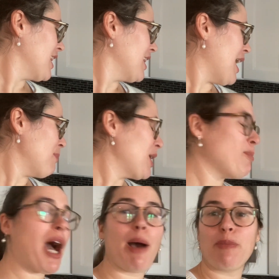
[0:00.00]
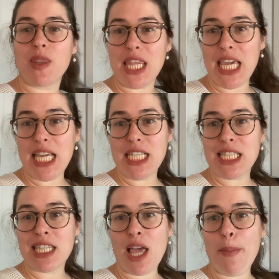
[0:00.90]
I'm gonna pop
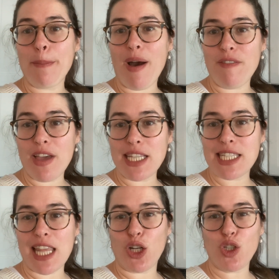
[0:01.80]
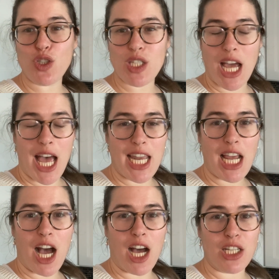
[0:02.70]
these muffins that are done
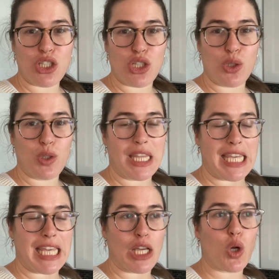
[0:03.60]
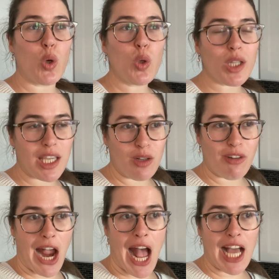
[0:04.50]
onto the cooling
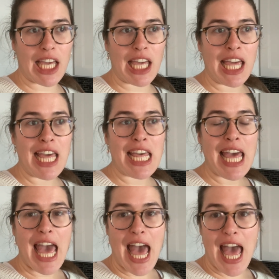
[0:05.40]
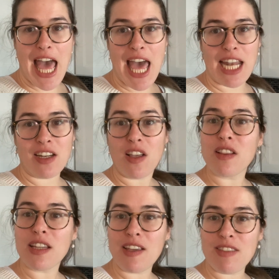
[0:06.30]
rack and
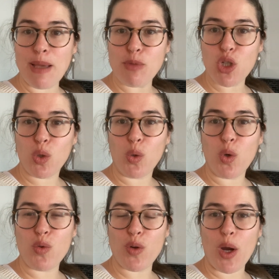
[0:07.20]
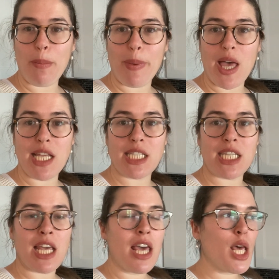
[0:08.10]
leave them to cool for a
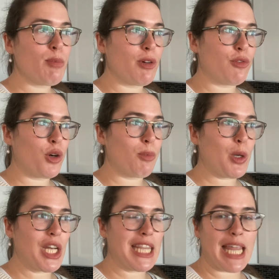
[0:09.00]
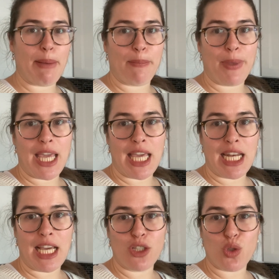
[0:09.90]
bit before putting them in
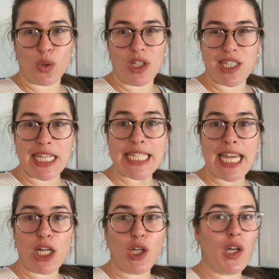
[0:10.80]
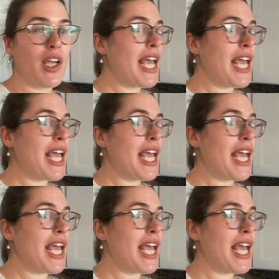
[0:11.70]
a storage container.